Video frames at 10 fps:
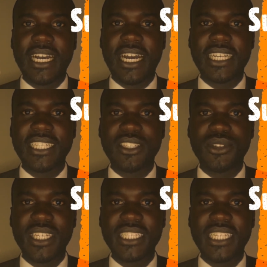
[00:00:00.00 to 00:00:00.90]
And in
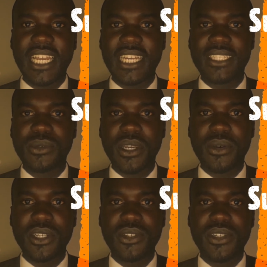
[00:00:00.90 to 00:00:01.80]
today's class, we are
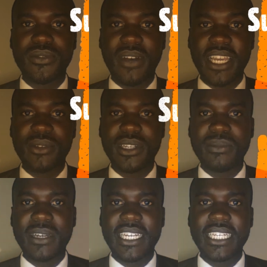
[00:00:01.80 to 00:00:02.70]
going to define what
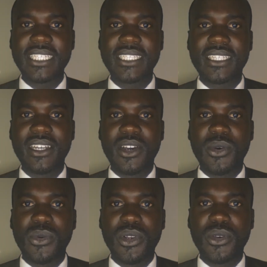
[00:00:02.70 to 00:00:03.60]
murder is.
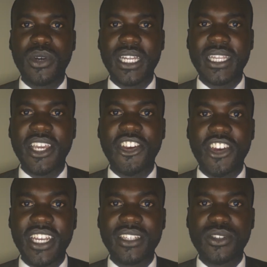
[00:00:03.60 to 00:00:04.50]
We'll look at the
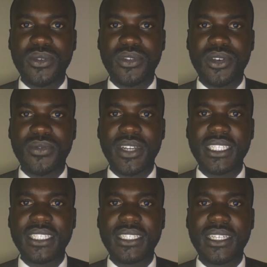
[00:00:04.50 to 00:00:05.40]
ingredients of the
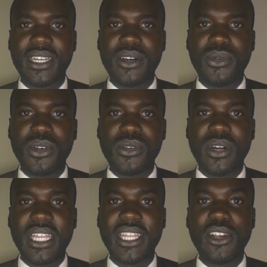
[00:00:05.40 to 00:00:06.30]
offence. We'll
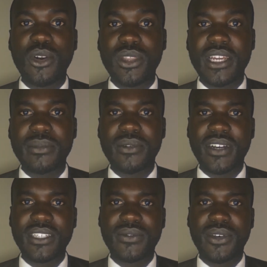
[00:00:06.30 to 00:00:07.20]
look at the law that
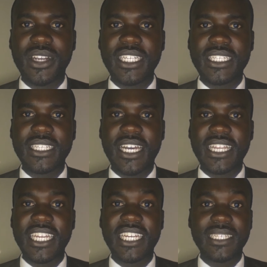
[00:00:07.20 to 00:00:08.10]
provides for it.
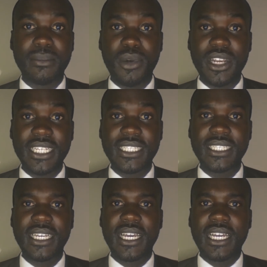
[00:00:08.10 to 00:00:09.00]
And then as a bonus,
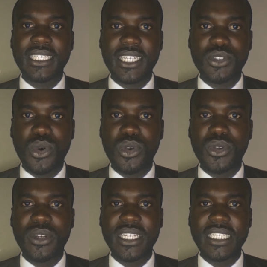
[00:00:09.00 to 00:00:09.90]
just hold
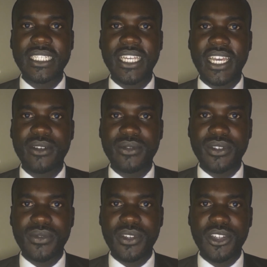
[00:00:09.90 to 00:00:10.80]
on until the end of
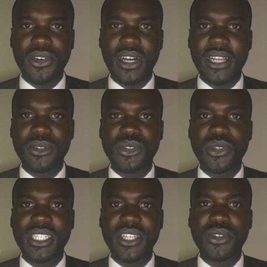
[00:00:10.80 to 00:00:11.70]
this video. I'll also
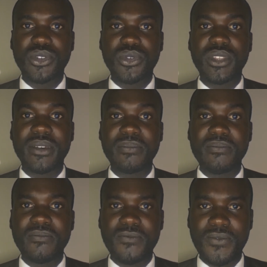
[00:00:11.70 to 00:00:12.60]
take you through the
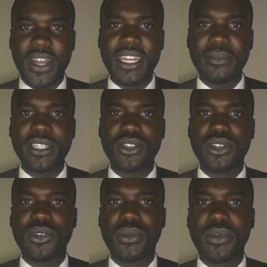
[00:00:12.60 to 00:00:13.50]
fundamental
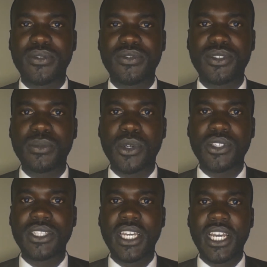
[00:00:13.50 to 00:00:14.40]
legal
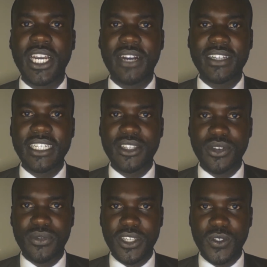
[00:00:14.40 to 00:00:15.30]
principles governing the
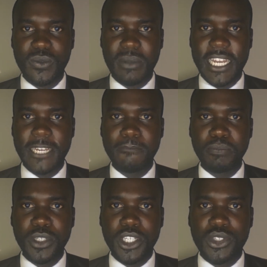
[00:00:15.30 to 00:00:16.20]
offence of murder.
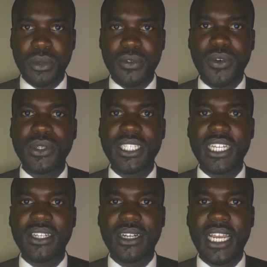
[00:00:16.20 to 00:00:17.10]
So before we
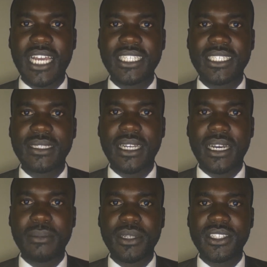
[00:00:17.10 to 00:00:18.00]
start our class,
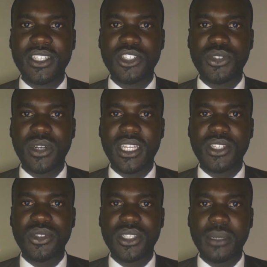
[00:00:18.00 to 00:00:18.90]
please ensure
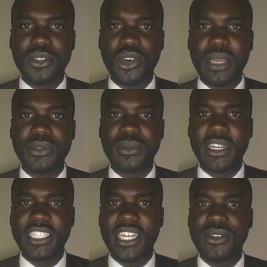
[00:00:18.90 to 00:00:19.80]
that you subscribe to my
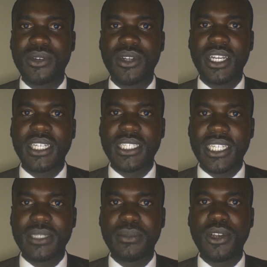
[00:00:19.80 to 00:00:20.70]
channel.
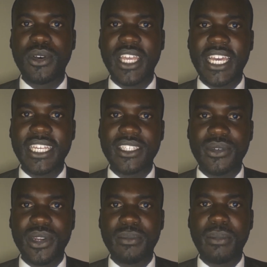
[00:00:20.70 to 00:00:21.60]
Just below there's a
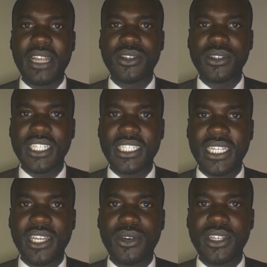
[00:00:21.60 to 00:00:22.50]
red button. Just
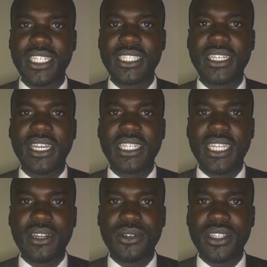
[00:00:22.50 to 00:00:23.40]
click on it,
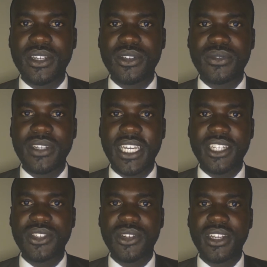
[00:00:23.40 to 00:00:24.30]
turn on the
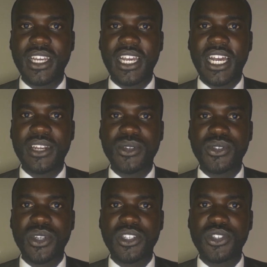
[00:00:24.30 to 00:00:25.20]
notification, and
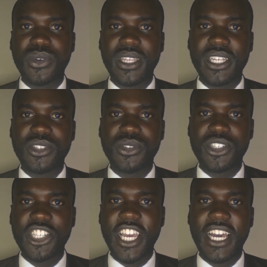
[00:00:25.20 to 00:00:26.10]
also ensure that you
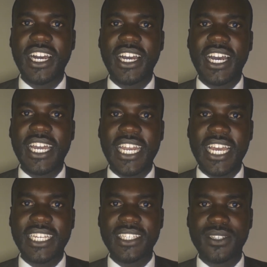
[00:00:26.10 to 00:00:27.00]
share and
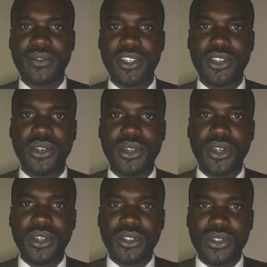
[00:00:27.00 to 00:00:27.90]
like this video
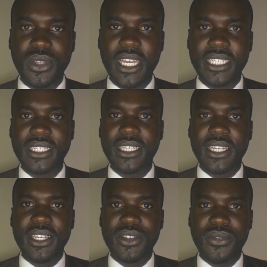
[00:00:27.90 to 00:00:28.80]
so that
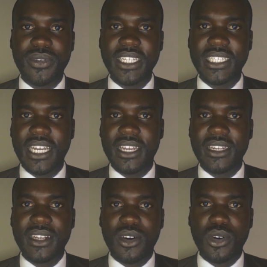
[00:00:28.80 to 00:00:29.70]
your friends can
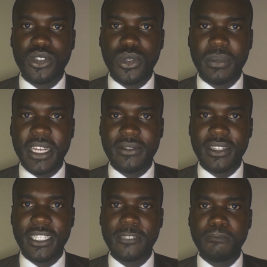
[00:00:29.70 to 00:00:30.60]
also
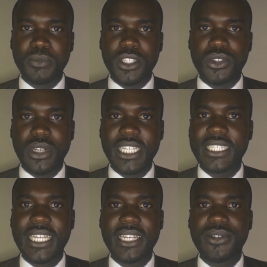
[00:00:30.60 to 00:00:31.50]
benefit. So let's
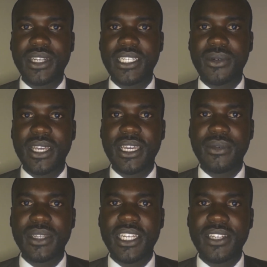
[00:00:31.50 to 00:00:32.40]
start right away
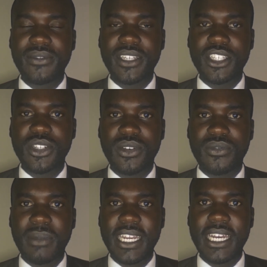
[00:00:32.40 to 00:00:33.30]
with the definition
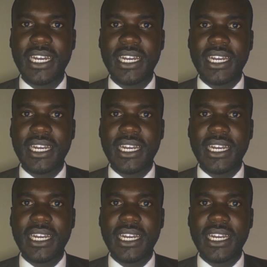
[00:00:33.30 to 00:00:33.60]
of murder.